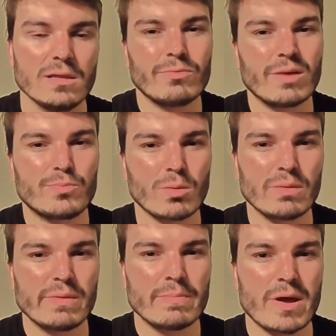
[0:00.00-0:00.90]
that would have
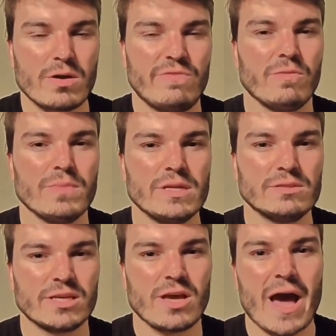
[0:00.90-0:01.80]
probably been better for me to
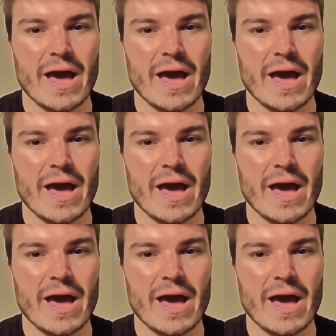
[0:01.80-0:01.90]
take an